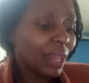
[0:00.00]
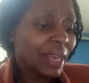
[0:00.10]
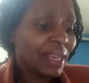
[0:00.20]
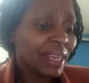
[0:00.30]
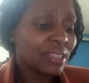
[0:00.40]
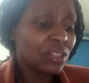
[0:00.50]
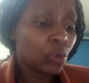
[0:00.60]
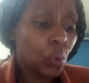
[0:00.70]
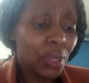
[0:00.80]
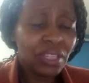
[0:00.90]
guest
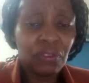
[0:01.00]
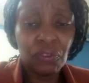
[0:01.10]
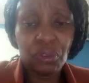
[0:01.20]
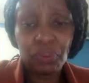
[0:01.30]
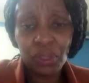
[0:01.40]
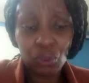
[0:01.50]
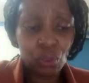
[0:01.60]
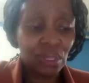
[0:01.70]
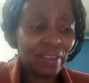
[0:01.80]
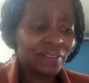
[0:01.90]
requests for special
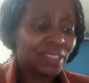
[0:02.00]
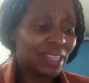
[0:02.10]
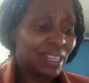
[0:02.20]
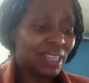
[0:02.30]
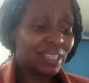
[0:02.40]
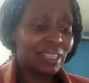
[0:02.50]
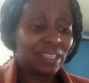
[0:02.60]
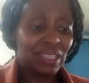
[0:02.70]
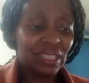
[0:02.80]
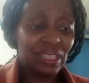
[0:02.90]
services,
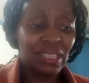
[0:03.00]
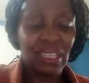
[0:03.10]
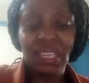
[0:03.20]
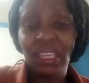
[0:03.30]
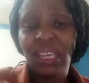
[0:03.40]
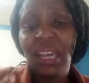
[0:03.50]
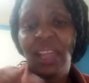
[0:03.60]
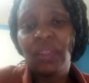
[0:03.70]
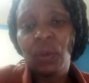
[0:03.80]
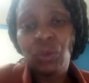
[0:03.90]
etc.
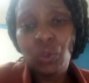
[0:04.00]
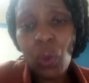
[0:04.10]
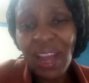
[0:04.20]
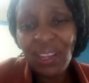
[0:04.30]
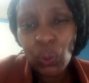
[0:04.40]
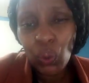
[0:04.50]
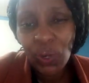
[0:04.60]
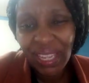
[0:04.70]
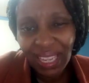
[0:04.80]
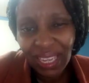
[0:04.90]
They also handle
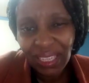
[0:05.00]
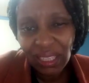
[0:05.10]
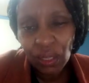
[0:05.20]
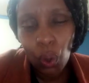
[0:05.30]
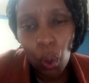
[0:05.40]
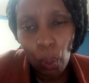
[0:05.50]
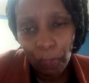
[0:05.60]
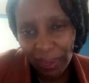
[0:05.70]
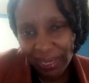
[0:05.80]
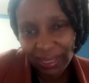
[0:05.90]
guest
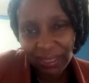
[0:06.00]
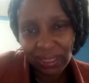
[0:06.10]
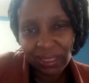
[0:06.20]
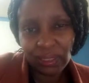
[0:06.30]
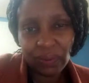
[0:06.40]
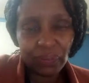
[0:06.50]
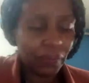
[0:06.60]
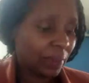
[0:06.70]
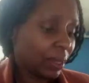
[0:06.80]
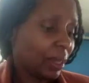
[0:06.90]
complaints.
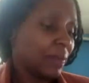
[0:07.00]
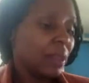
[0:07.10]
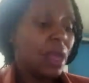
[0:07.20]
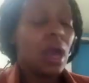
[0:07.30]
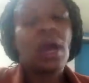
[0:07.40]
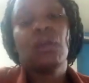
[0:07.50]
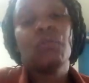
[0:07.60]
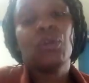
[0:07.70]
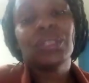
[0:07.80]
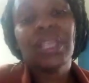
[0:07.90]
Okay, and of
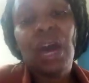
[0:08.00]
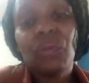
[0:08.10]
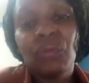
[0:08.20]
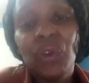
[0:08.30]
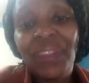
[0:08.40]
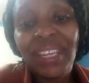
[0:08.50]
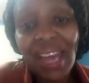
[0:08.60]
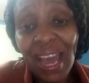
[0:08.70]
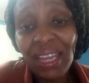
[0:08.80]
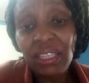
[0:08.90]
course now we've got the
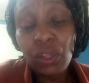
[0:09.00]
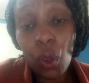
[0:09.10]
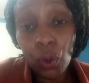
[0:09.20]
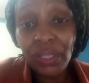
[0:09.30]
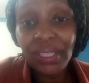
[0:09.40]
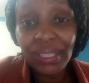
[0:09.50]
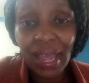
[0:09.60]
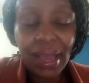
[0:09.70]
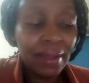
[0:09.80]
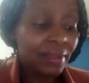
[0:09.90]
night
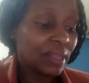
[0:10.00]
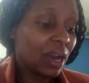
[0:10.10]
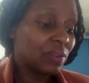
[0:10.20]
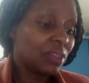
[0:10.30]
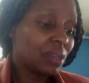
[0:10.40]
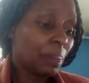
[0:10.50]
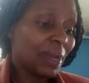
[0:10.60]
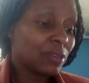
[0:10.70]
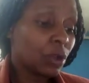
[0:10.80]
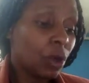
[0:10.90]
auditor. Now this is a
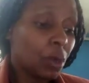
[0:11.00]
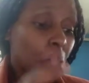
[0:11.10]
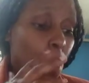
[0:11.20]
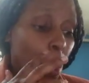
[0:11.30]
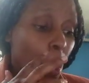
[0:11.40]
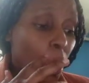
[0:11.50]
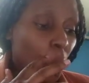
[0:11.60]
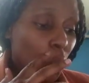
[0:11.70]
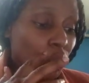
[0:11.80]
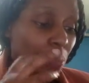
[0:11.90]
person
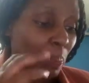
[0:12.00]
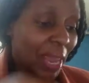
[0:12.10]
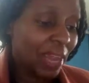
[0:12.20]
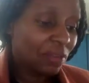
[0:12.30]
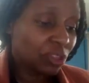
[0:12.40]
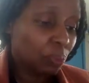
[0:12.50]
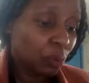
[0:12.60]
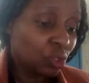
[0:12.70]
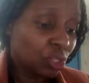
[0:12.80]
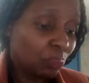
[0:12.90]
whose main
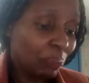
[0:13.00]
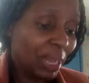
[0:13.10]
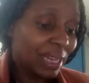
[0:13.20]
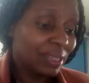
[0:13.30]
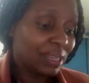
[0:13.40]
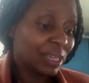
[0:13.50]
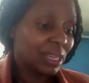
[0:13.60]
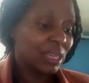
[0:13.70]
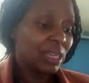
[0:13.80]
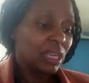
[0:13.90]

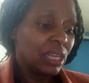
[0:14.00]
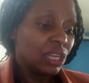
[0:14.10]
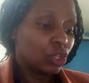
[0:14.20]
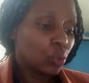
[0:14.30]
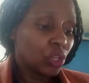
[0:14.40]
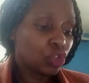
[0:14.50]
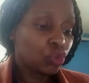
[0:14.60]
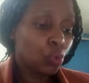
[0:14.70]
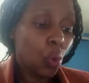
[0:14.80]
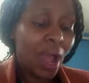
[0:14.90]
responsibility is to
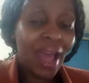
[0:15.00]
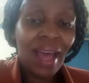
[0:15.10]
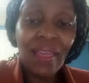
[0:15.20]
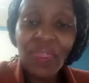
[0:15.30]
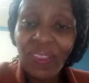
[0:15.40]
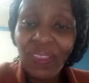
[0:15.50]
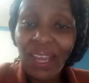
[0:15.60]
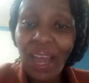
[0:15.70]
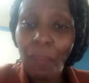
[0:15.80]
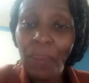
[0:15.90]
ensure that the
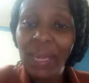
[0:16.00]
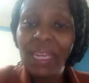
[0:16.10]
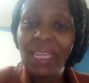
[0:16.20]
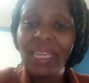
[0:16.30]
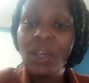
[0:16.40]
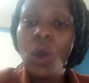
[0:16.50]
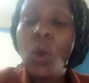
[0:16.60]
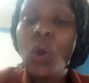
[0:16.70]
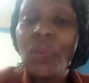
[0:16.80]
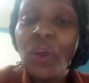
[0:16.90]
company
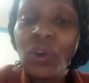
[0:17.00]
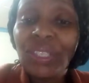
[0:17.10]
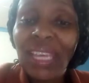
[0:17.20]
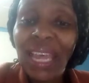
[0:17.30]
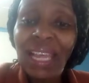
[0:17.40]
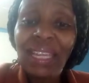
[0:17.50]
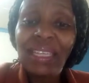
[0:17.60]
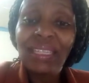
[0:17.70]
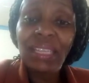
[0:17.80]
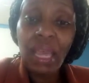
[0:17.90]
or the hotel
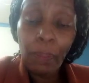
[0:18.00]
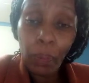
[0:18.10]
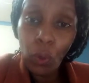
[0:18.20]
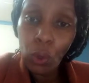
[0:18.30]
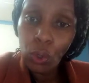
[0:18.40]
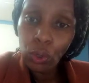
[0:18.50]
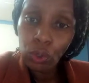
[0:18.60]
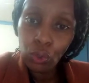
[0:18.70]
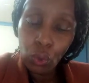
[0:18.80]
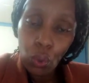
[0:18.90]
is able
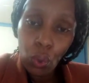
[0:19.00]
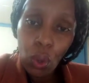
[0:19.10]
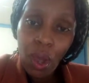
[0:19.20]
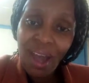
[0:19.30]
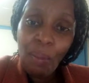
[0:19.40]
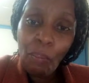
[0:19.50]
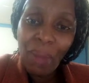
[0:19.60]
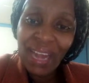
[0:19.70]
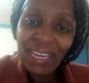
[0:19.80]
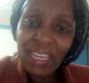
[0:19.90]
to
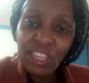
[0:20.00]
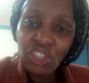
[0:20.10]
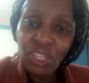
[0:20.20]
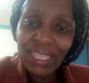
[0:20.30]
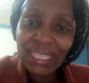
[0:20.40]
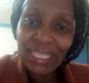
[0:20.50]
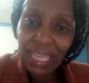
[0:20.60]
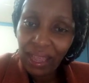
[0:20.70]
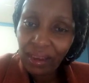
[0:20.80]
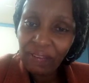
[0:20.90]
manage
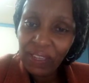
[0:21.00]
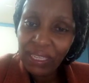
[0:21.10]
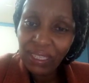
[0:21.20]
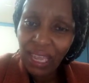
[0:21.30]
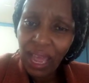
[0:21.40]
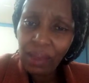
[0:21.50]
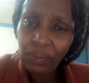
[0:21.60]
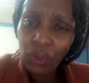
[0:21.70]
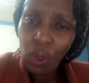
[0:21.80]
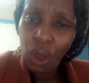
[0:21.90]
itself in
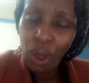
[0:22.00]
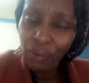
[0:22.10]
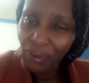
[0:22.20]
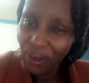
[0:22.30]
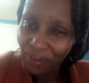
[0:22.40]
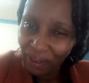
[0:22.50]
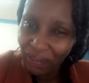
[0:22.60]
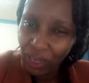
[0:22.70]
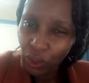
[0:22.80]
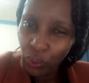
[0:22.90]
terms of
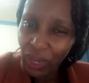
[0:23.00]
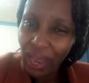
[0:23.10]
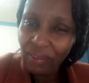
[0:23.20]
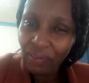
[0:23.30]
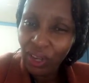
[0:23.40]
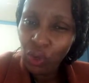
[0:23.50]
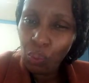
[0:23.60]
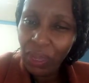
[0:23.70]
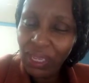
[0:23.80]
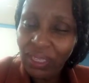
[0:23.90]
revenue. Revenue
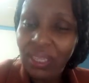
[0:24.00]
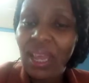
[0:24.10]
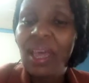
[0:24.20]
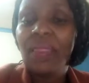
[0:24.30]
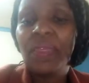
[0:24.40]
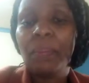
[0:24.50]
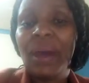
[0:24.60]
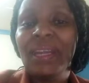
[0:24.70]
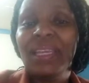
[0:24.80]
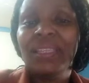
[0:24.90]
means the
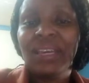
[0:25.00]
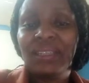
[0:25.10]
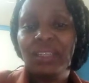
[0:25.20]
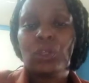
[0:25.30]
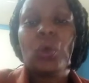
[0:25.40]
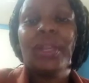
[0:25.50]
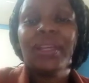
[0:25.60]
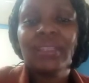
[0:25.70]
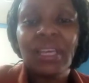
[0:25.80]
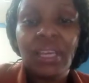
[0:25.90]
money that is
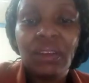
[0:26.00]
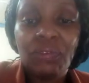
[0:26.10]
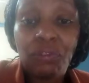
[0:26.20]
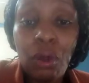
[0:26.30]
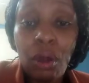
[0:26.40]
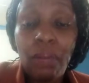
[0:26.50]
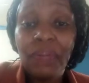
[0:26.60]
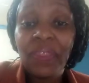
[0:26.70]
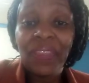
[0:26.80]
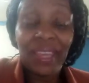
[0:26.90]
collected
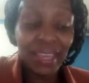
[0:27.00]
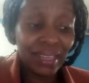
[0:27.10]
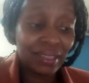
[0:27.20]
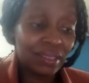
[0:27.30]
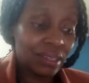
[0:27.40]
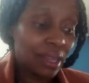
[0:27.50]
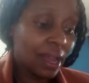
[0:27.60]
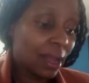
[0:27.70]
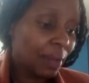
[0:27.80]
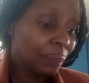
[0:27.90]
from the guests.
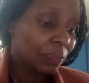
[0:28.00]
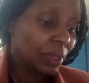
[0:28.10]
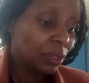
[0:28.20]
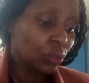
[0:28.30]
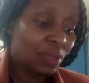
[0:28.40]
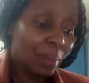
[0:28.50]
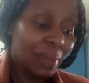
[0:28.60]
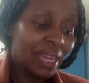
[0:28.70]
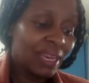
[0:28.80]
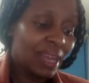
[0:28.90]
So their
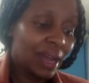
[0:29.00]
main